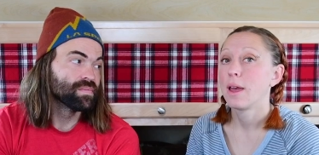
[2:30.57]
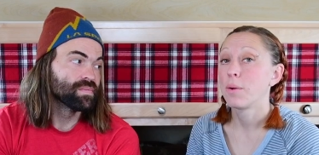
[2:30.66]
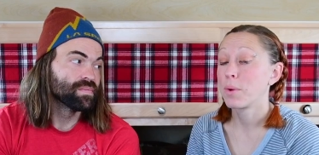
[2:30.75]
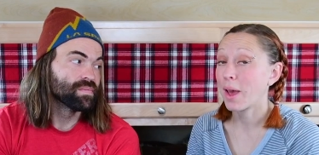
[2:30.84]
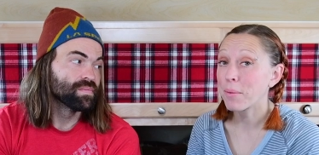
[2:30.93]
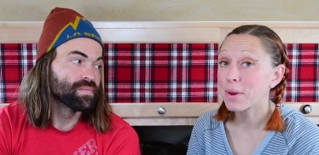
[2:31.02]
Speaker 1: And
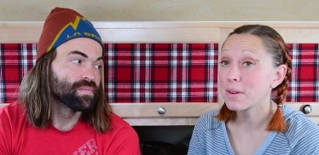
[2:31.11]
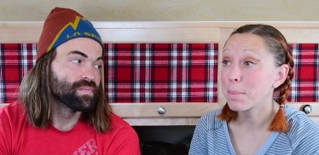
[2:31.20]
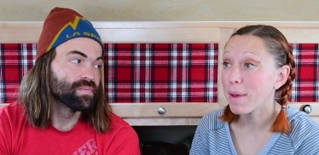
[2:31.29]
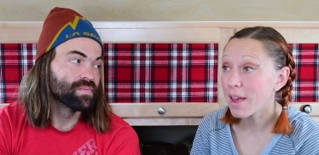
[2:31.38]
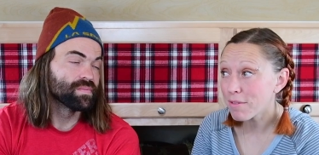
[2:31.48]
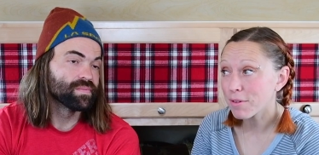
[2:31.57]
when I went in to
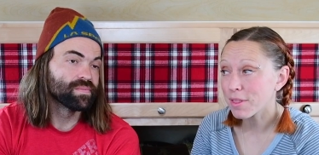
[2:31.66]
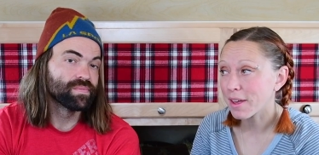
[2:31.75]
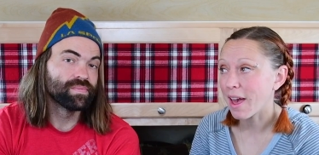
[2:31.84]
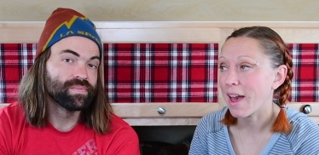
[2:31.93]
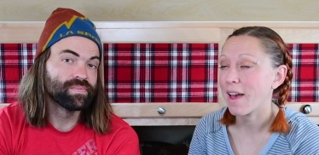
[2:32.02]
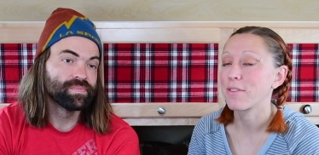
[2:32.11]
pay for the
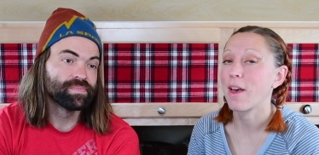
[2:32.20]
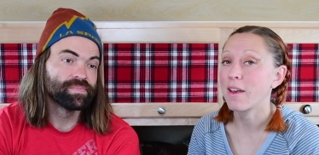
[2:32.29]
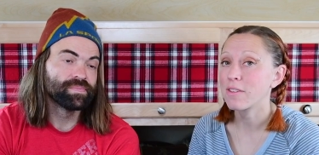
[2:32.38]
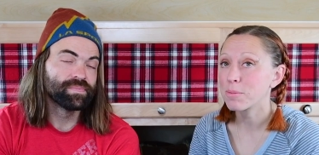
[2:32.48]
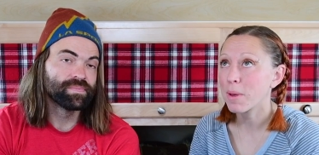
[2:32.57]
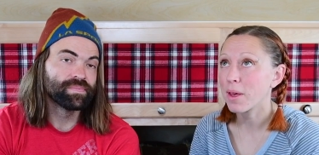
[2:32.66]
gas,
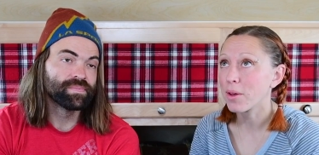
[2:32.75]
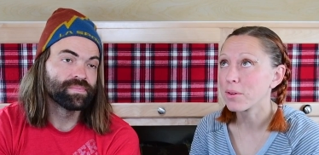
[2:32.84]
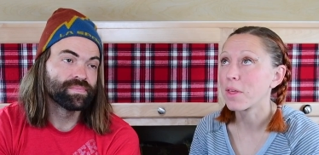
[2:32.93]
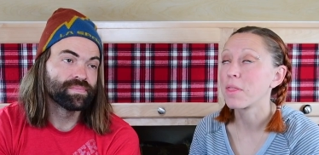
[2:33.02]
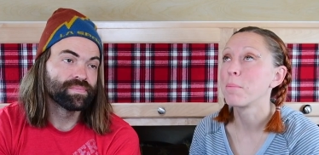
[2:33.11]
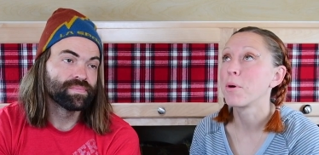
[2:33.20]
I
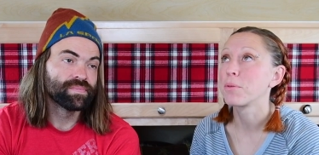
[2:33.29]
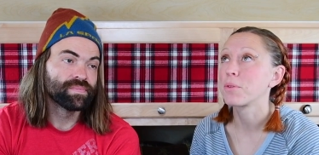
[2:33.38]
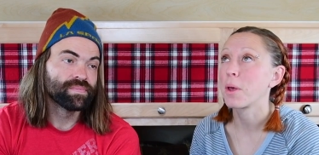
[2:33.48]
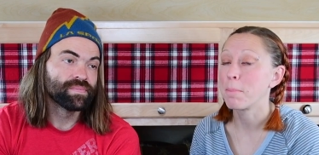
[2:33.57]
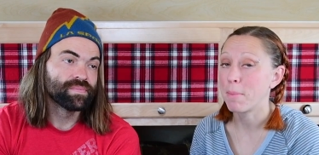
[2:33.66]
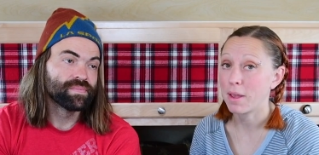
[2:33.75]
smelled the most
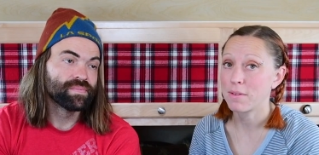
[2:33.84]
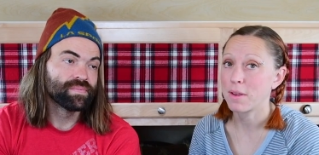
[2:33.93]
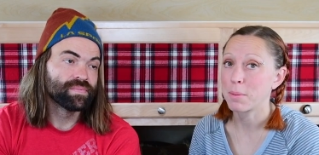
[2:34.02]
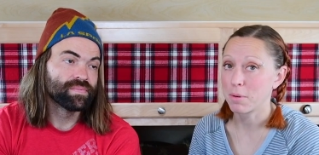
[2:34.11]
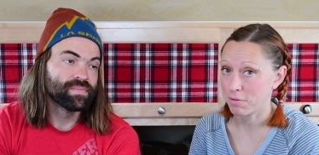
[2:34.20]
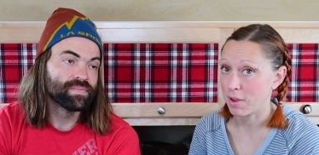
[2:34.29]

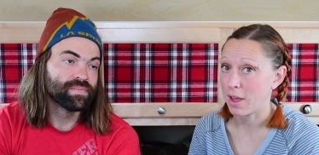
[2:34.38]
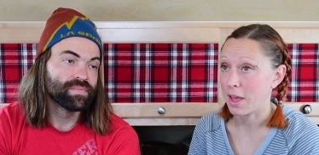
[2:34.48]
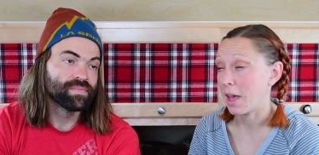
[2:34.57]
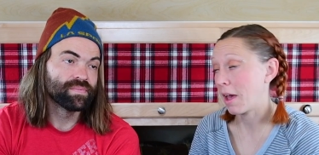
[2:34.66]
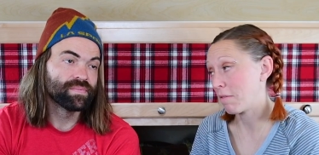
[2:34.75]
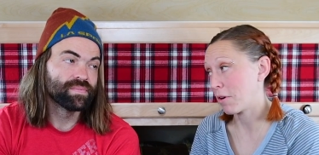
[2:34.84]
amazing
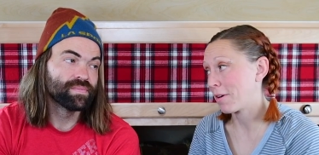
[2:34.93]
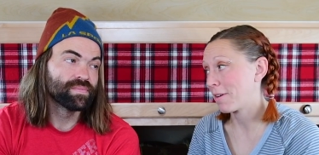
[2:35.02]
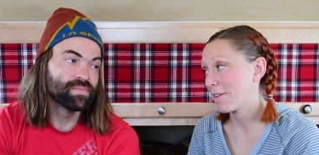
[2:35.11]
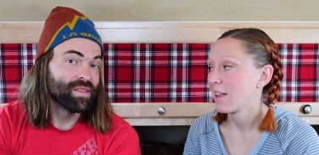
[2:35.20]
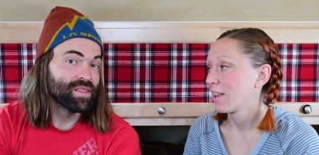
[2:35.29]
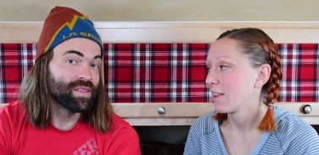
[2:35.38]
buffet ever.
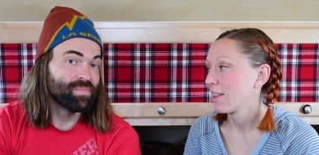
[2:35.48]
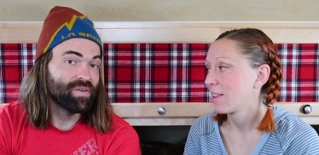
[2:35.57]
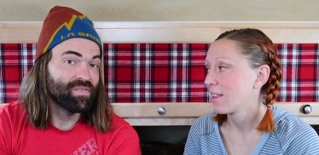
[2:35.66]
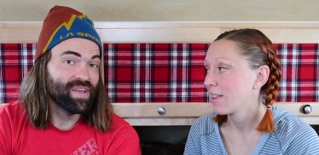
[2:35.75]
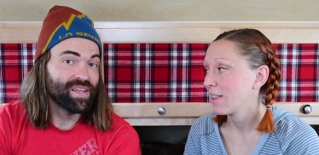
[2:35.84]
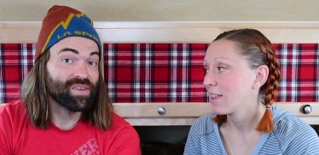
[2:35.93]
Speaker 2: The
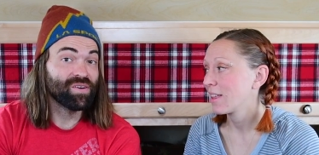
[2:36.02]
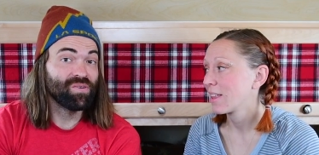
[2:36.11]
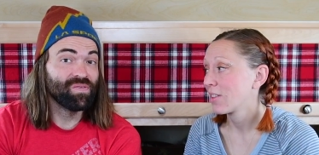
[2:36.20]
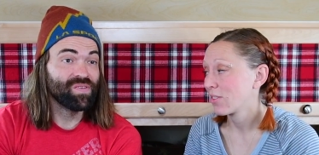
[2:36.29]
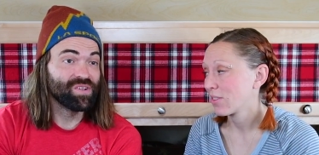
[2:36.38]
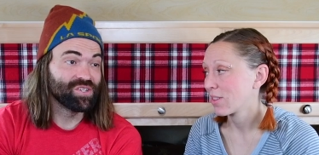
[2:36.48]
buffet at the
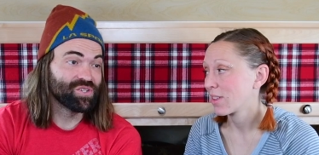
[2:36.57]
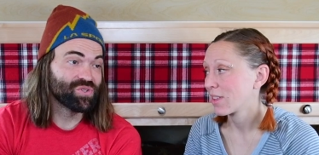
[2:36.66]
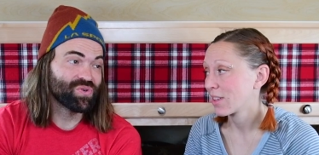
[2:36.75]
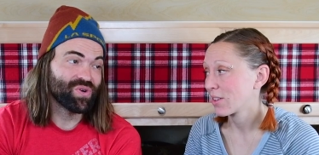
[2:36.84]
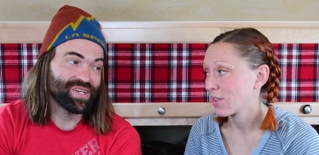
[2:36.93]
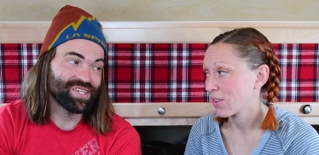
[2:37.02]
Coldfoot
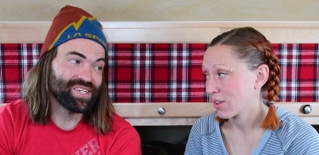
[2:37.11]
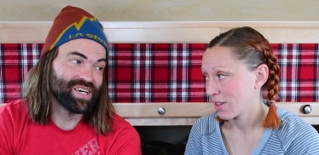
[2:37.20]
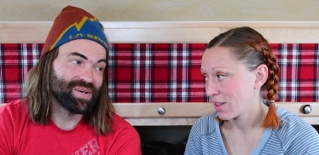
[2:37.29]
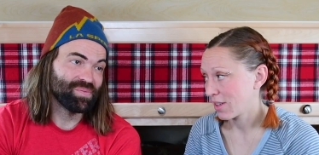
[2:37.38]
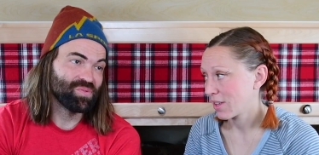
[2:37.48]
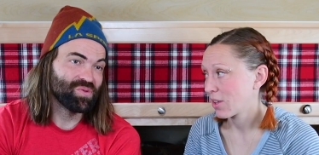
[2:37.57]
truck
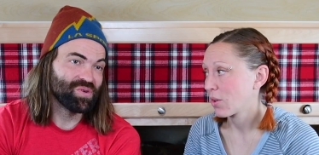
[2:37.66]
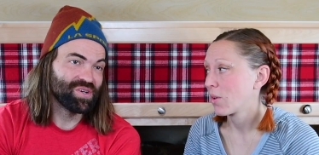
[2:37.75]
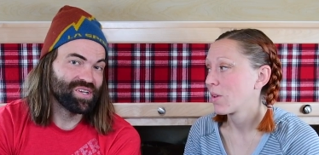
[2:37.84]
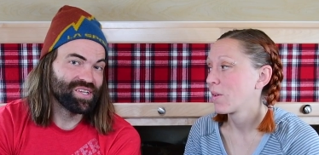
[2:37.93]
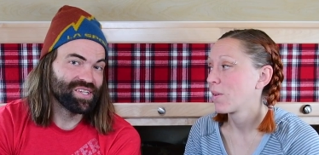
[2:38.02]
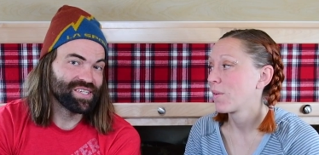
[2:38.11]
stop
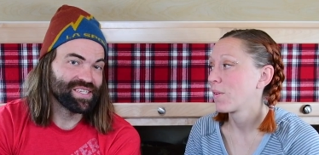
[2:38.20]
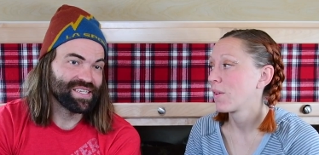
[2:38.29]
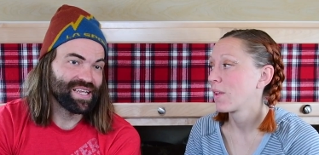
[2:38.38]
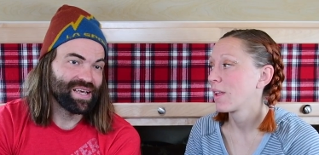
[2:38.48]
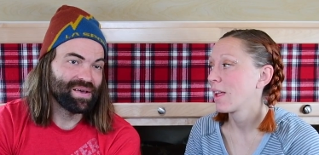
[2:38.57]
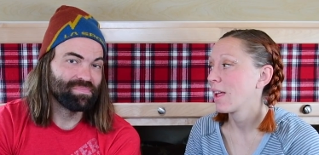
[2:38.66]
was
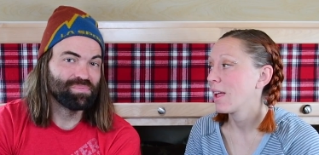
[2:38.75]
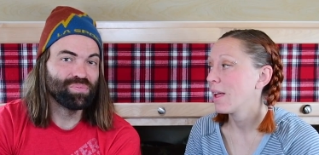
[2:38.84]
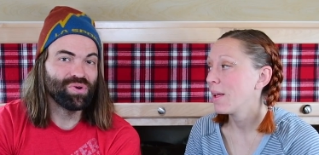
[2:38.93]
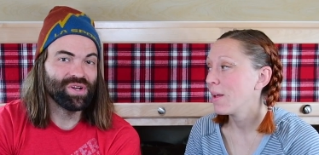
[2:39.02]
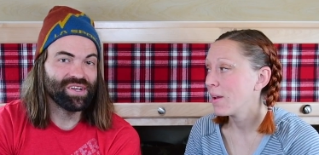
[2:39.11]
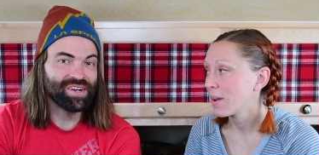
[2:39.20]
a
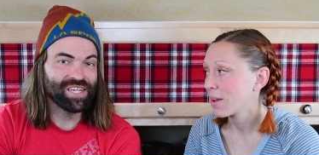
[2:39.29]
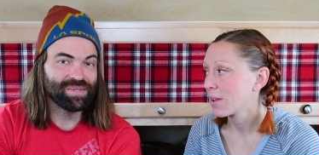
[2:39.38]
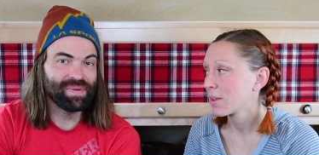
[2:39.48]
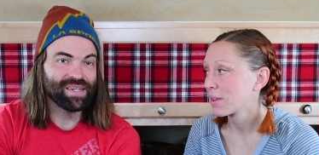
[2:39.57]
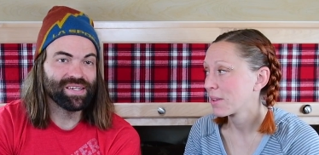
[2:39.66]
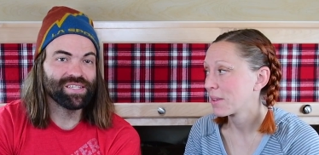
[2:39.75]
pretty
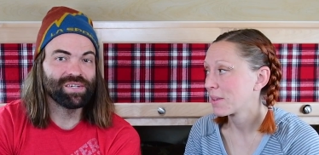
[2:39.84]
unexpected